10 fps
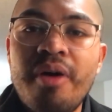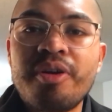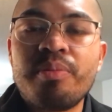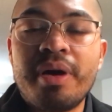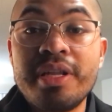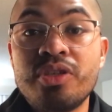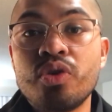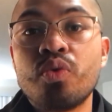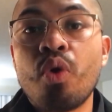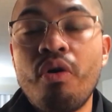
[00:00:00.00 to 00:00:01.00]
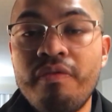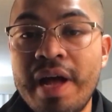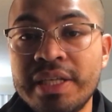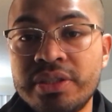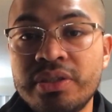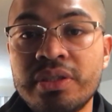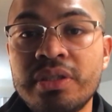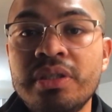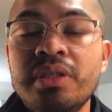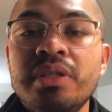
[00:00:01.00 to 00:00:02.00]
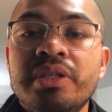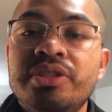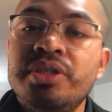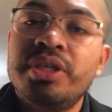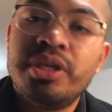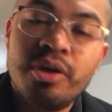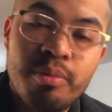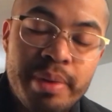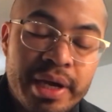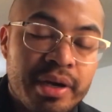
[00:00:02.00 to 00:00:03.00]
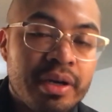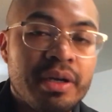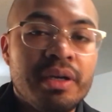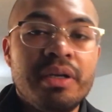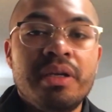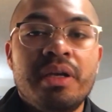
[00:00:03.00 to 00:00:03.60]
allowing your body to grow faster, to heal better,